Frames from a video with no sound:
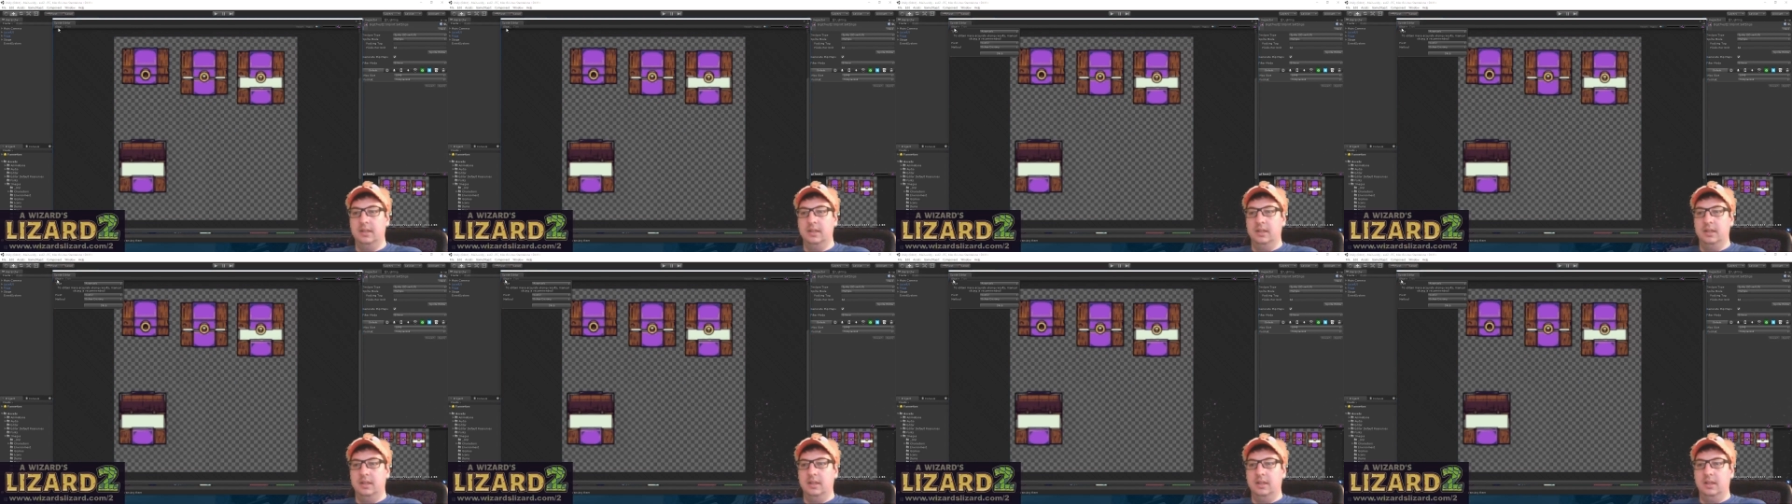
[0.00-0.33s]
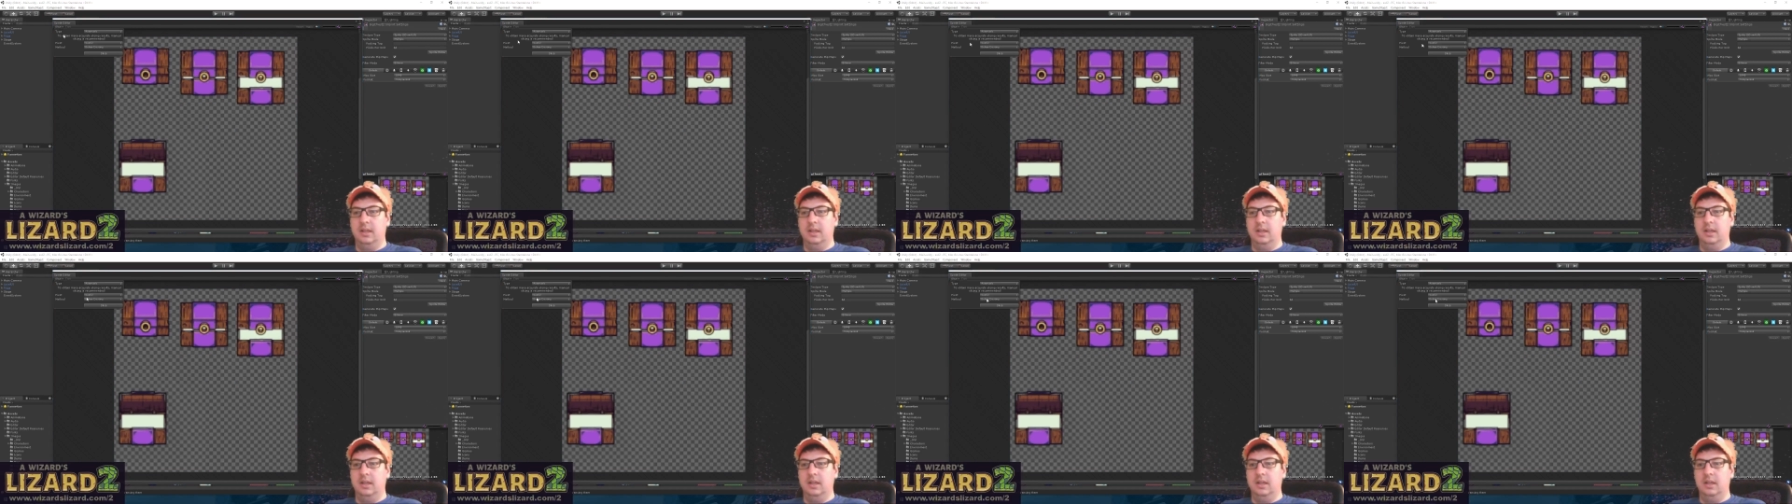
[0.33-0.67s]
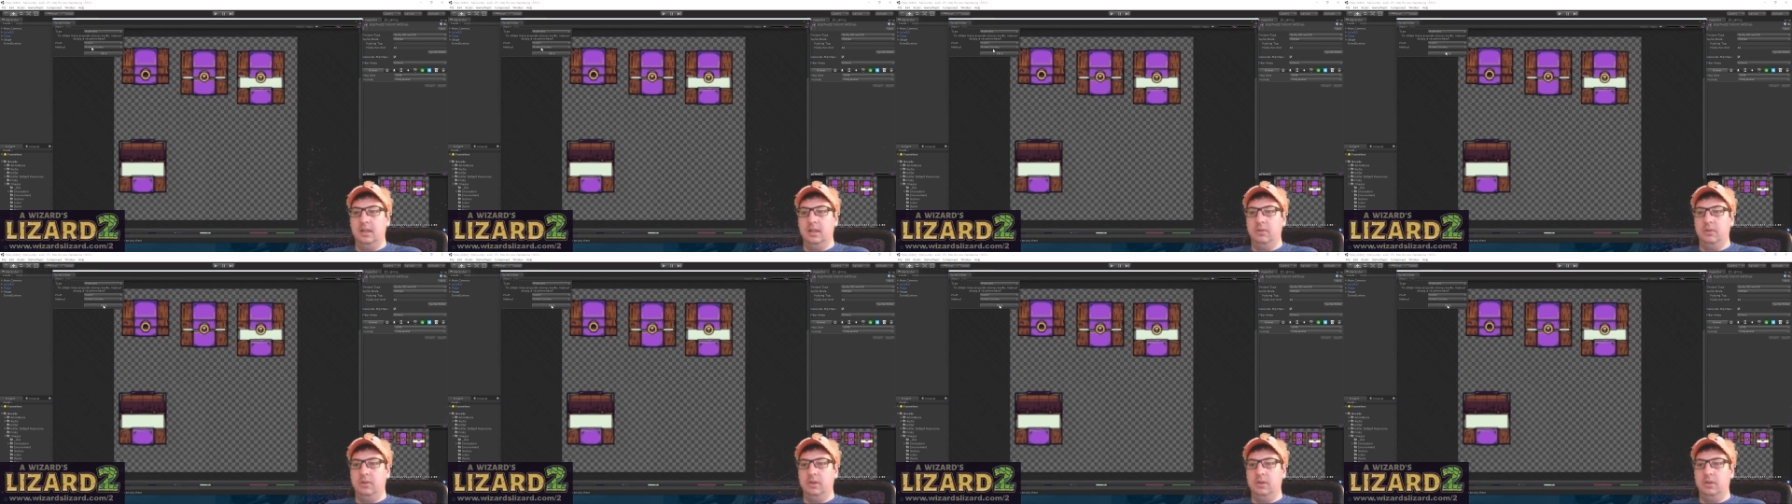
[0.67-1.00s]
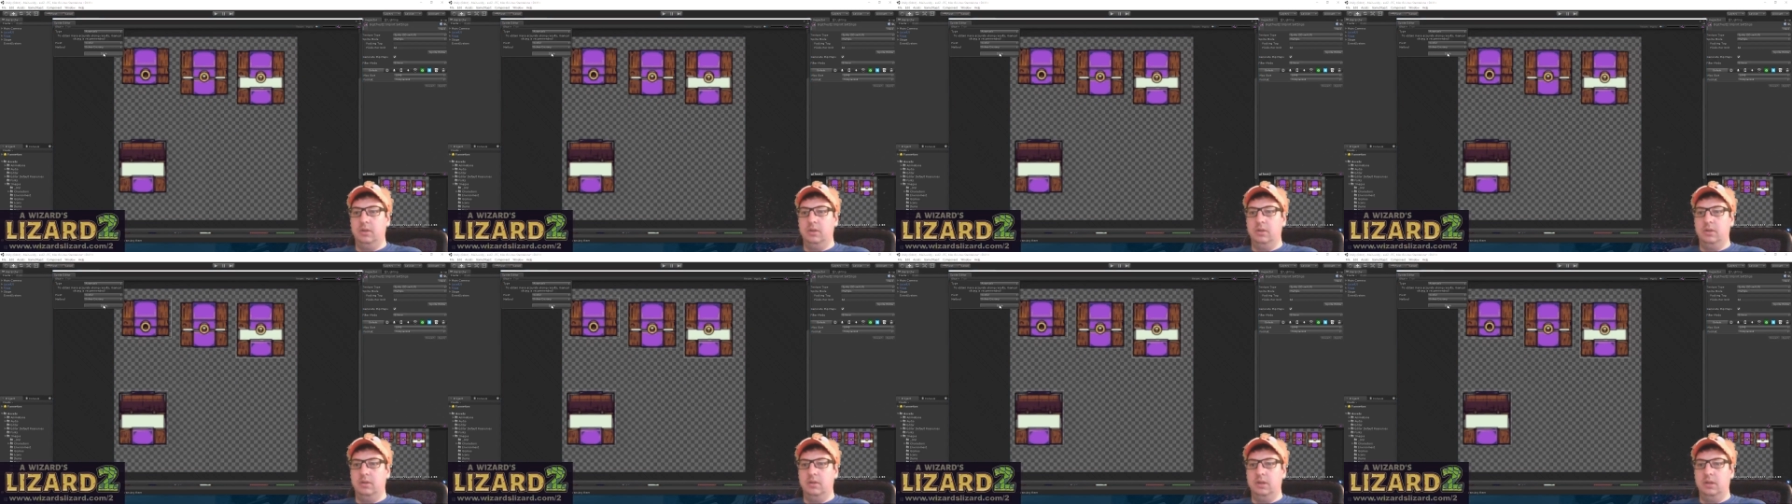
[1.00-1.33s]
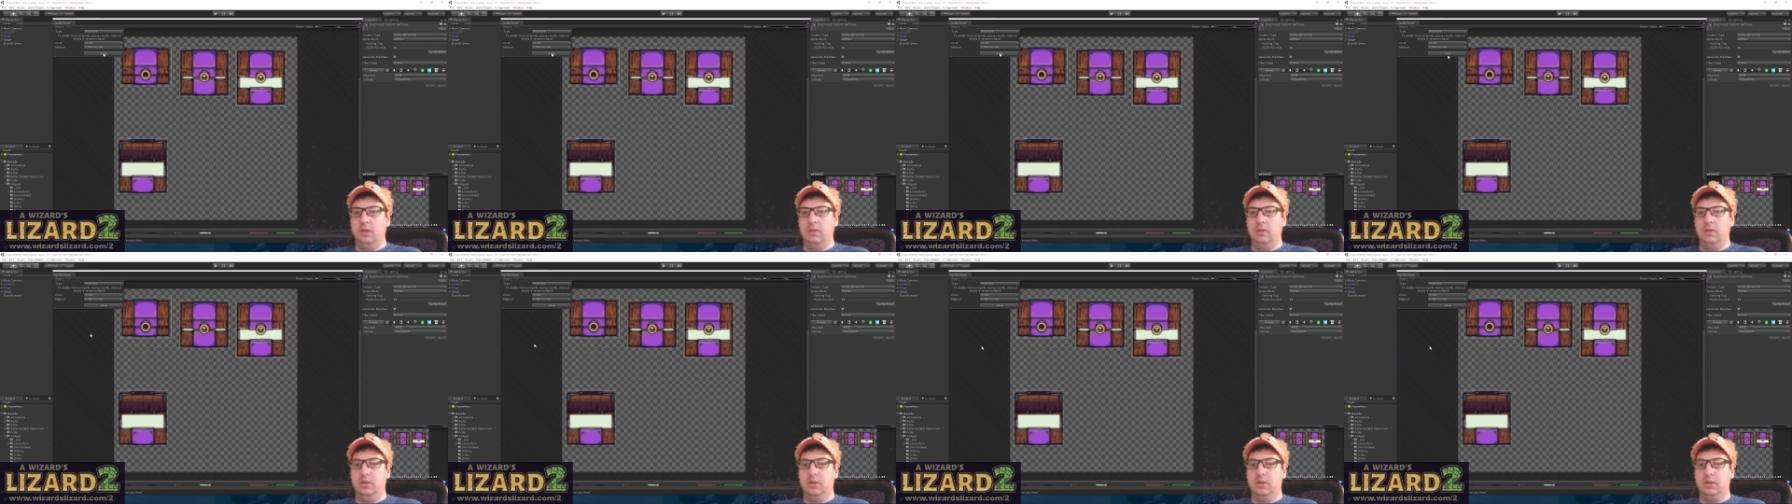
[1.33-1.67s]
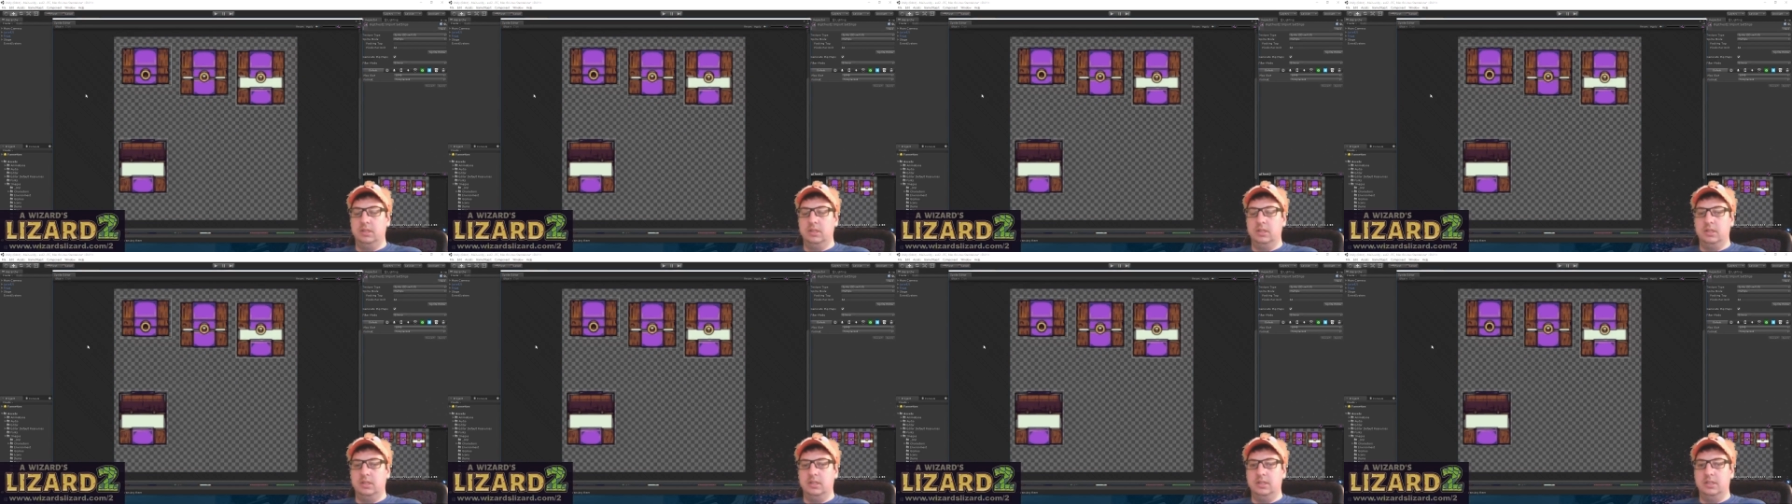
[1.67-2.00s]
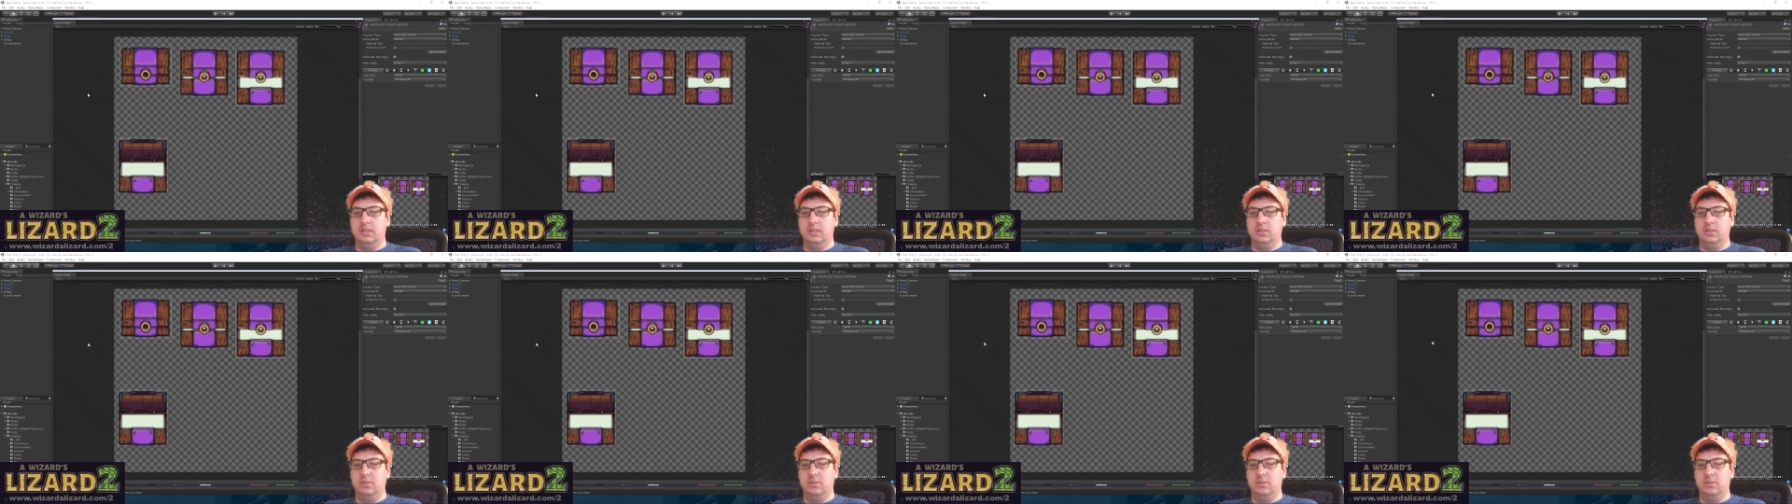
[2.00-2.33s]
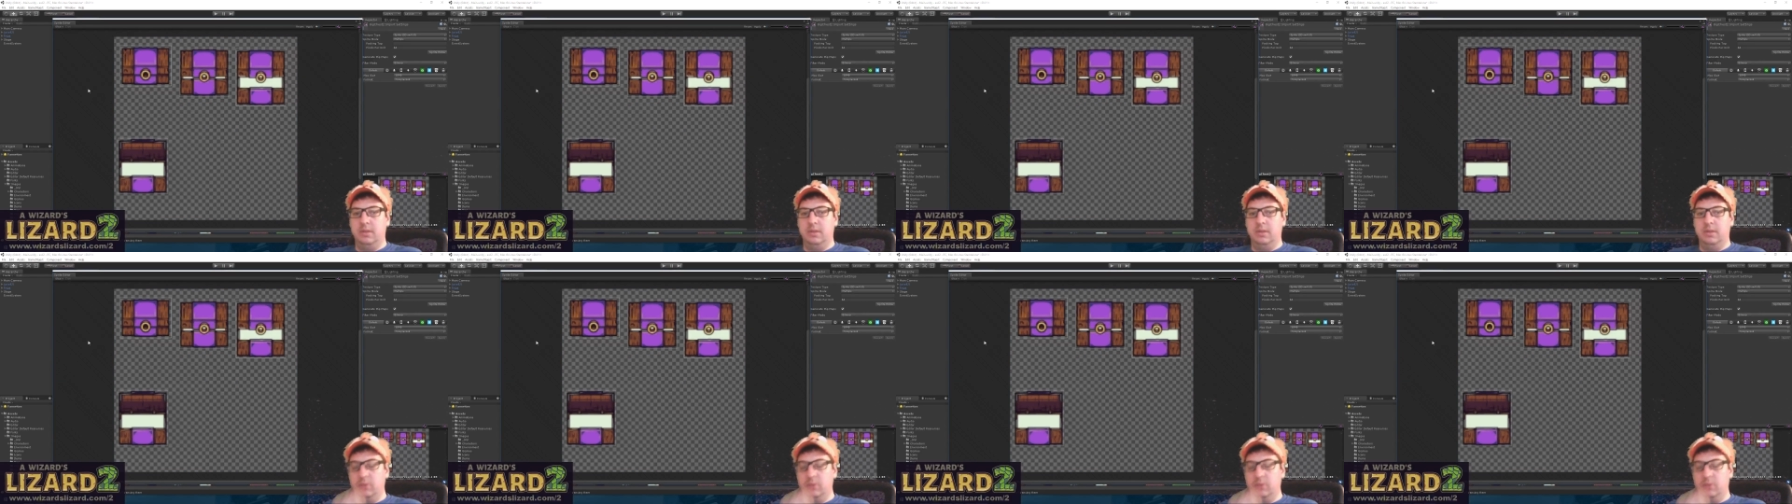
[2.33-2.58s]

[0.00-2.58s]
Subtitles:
and we're going to go in here and we're going to slice those bad boys